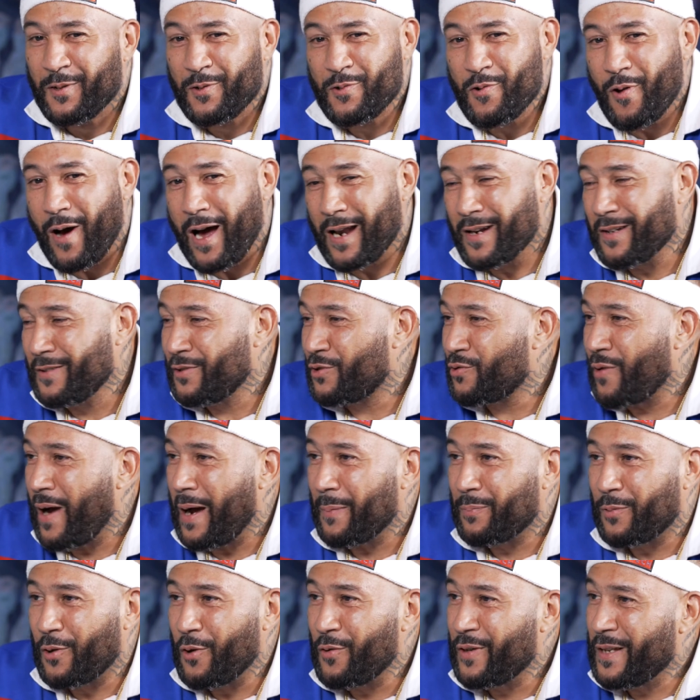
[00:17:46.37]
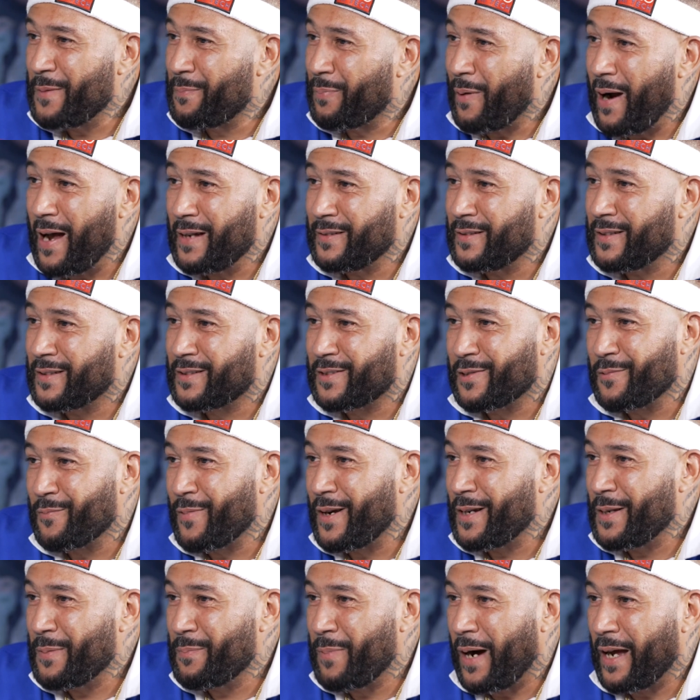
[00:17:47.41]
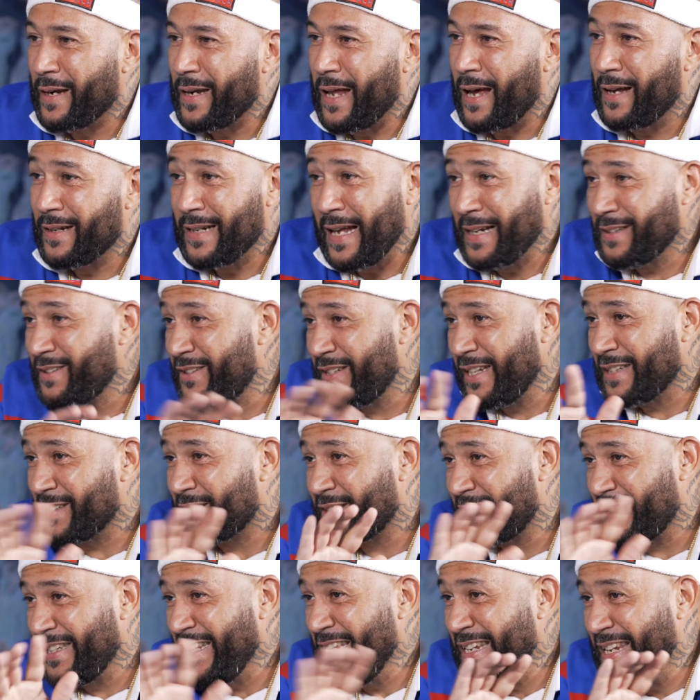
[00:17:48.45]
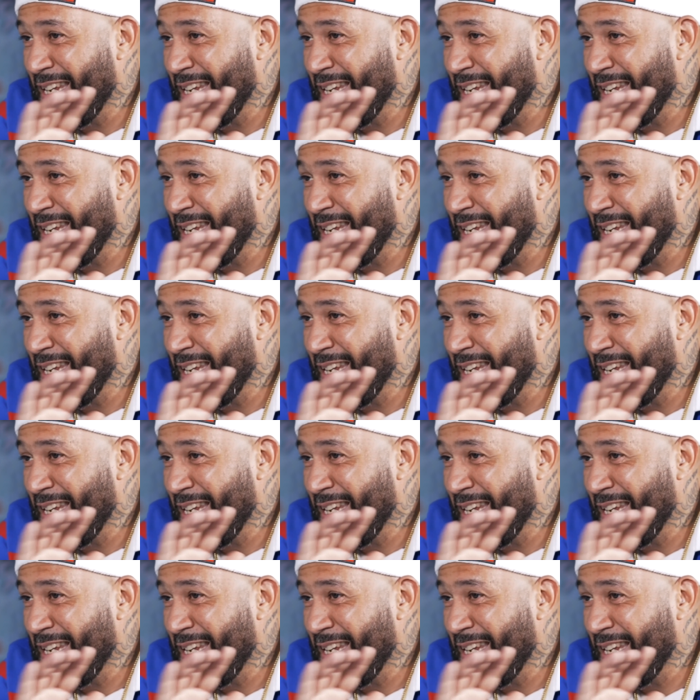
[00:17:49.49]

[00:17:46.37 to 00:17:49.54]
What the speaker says: you know, I done dropped 30 projects already by now, and that's just